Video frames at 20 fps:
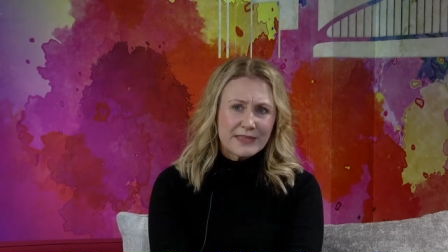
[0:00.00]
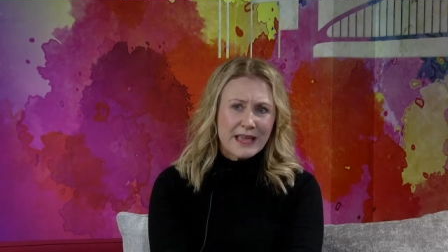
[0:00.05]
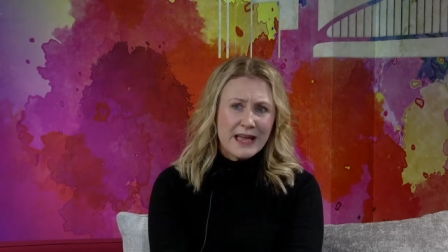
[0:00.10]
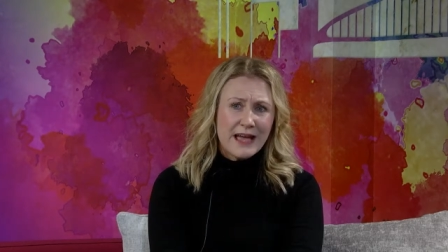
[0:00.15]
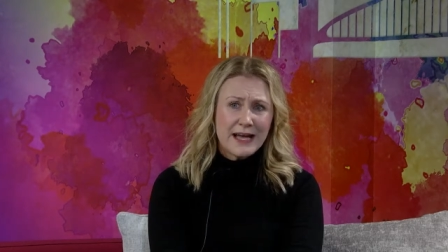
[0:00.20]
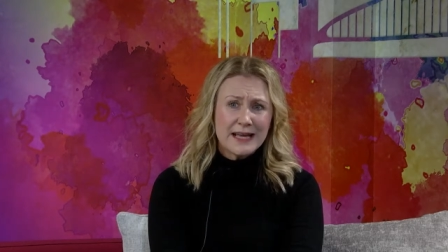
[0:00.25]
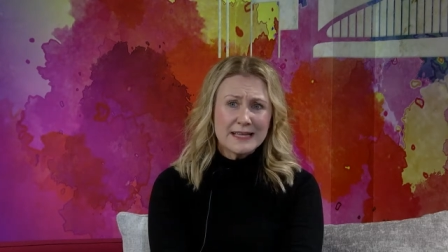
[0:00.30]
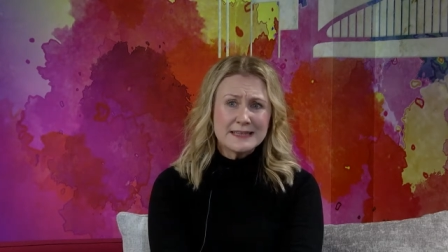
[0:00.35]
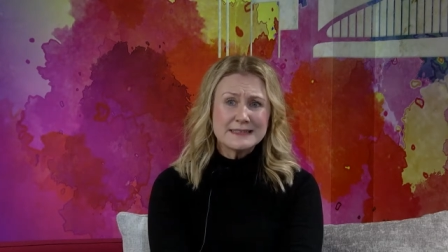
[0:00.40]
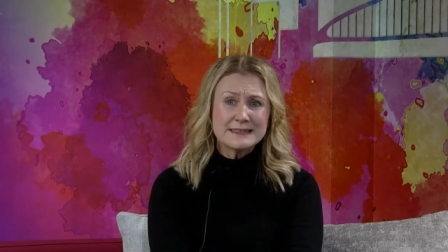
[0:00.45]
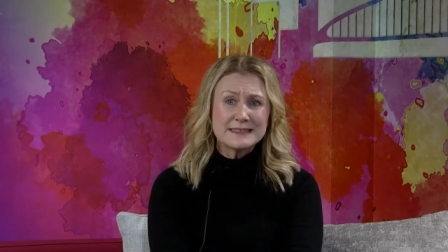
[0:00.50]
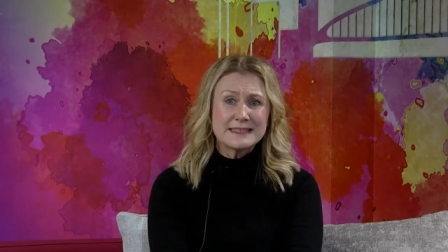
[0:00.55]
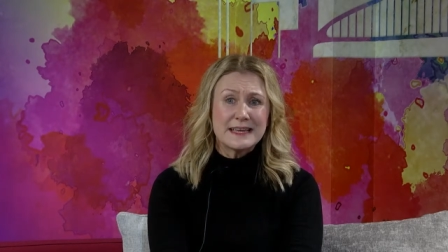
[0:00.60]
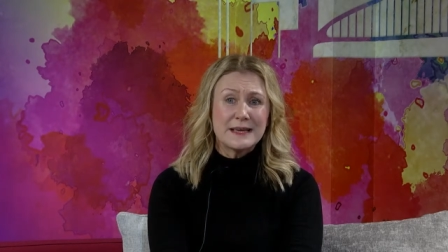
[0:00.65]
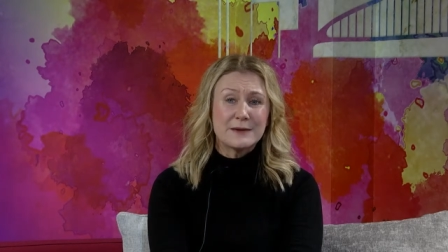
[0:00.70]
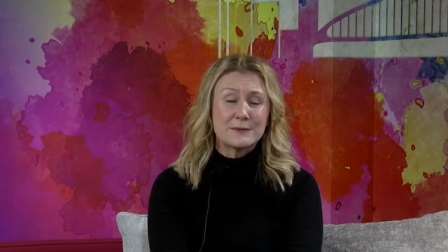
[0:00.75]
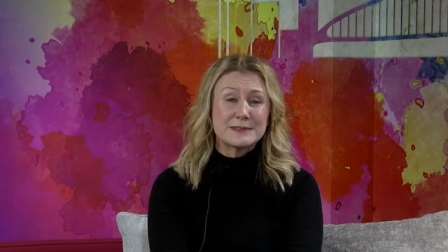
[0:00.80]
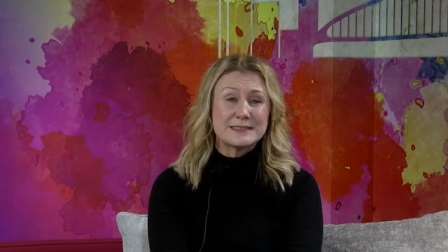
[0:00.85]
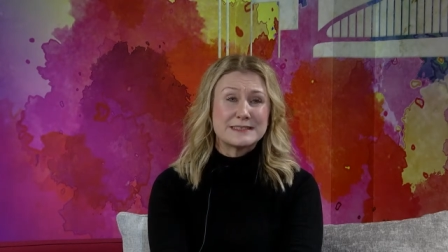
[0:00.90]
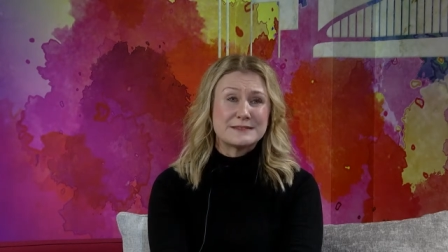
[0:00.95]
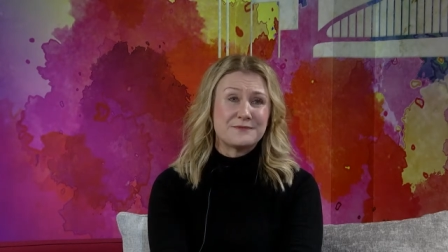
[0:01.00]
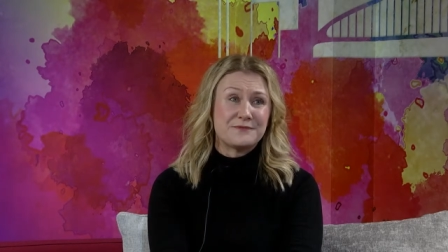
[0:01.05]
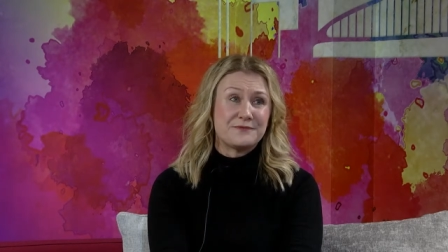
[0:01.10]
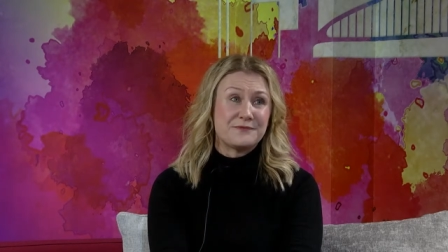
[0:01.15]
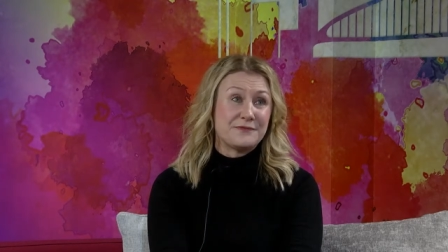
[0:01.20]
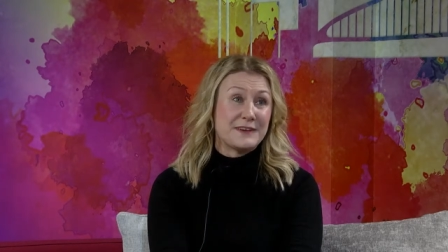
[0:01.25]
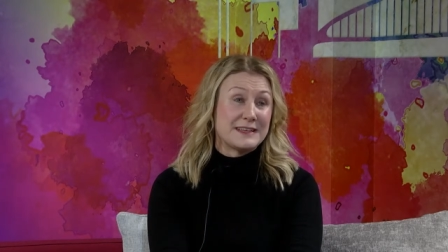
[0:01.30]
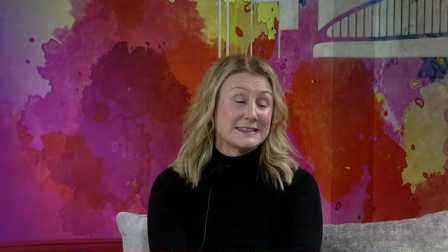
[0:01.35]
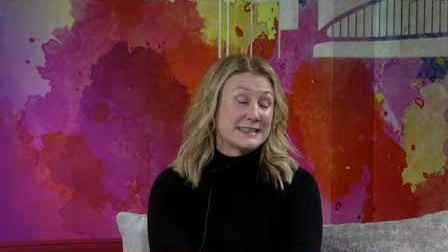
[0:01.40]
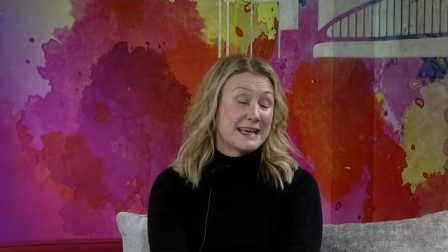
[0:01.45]
and it was
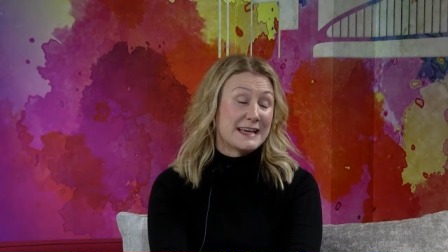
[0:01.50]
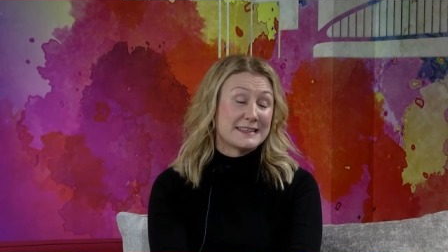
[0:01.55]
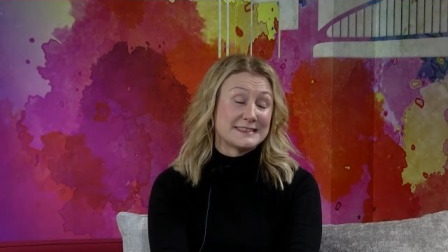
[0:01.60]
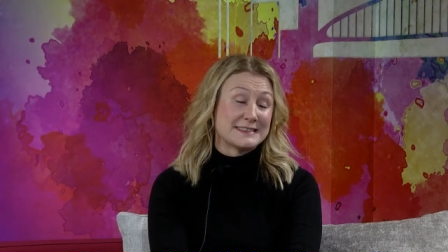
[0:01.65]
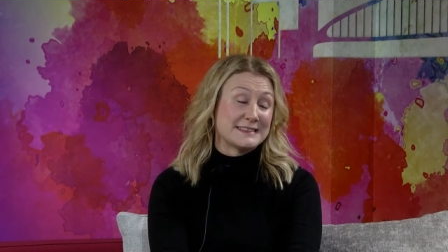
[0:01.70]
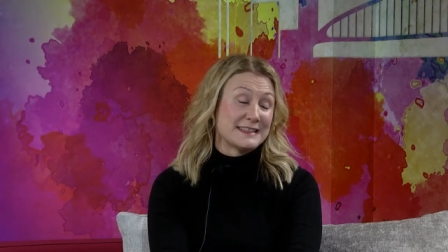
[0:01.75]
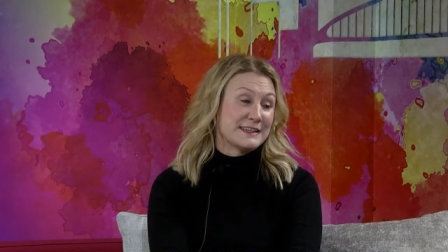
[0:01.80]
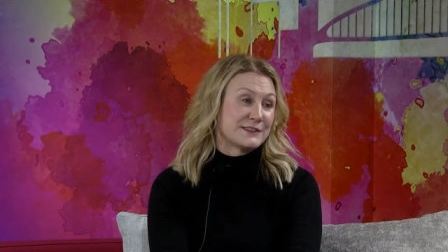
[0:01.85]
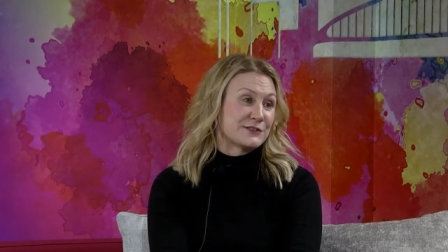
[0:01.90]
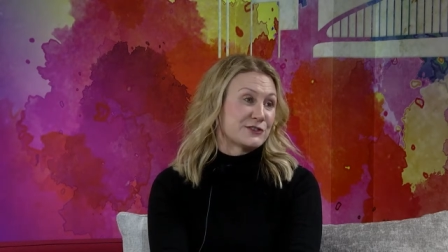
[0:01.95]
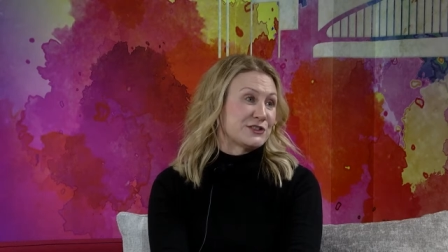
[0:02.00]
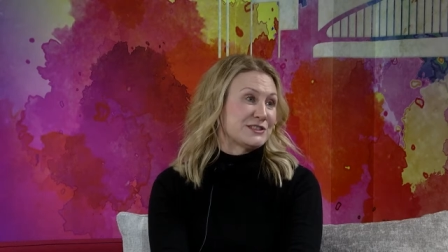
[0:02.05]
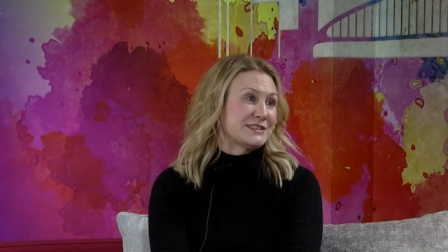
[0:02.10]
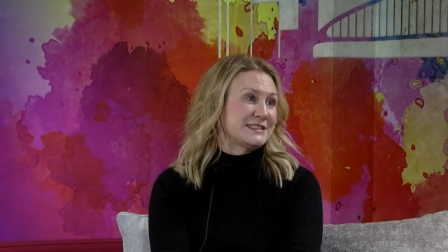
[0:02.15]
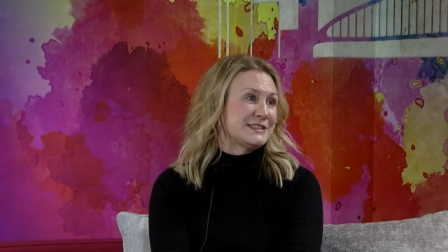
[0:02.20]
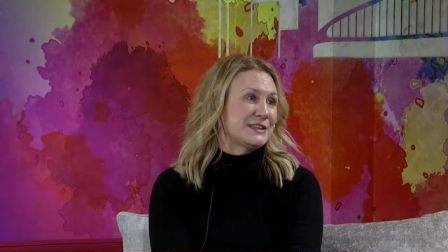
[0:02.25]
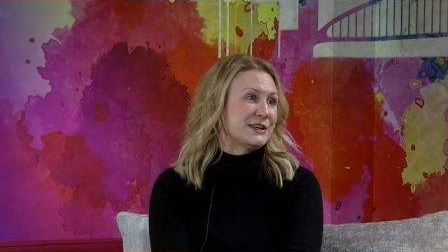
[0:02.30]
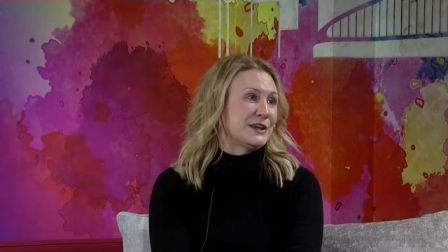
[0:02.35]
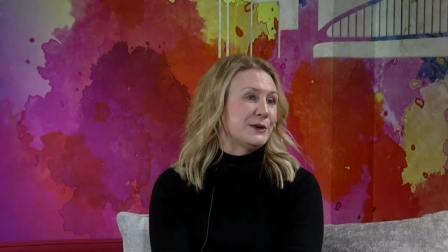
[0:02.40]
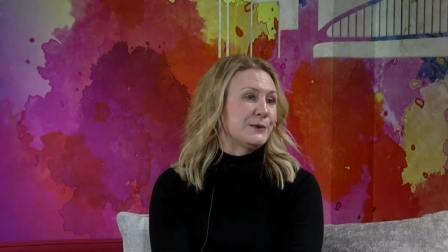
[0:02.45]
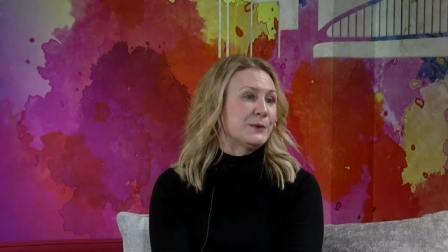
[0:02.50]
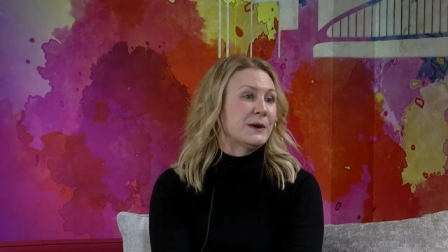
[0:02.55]
fantastic just to,